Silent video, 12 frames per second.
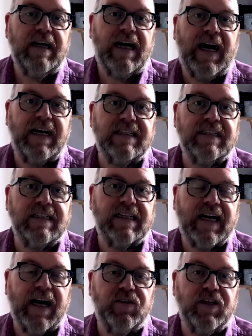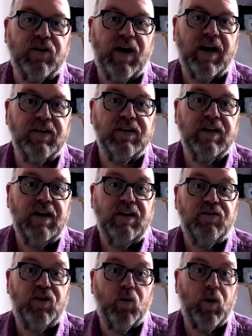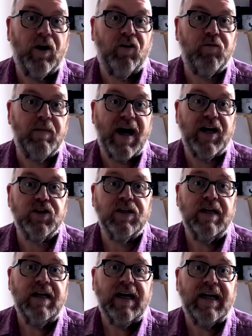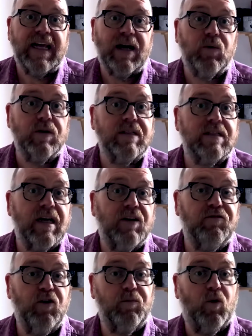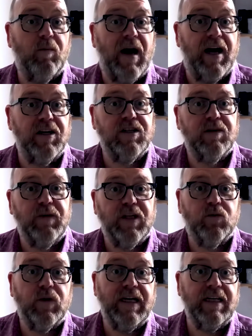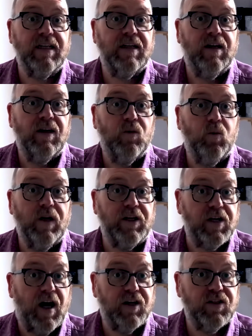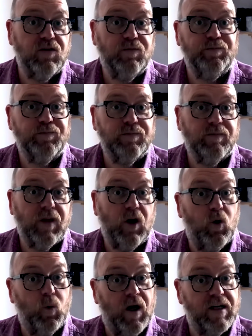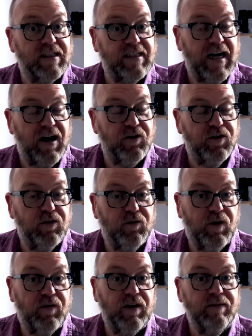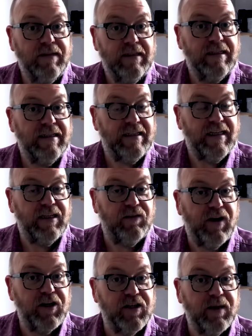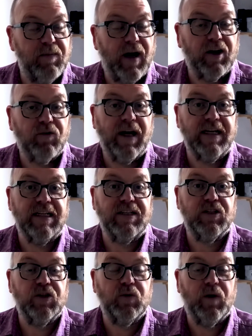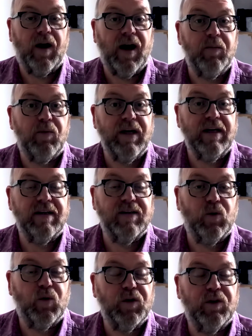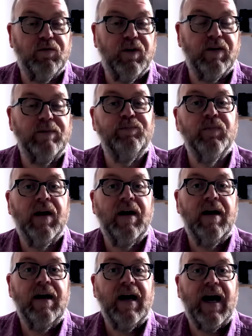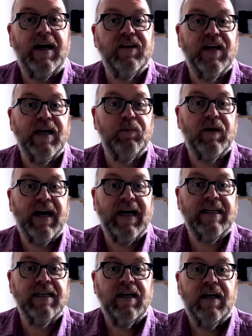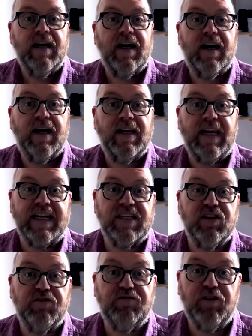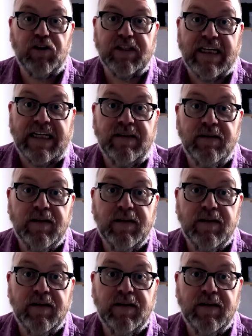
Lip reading: at the county ground for a one-off match, and that was a football match between Woolwich Arsenal, who were south of the river, and then eventually migrated to Highbury, north of the river, and they played Leicester Fosse.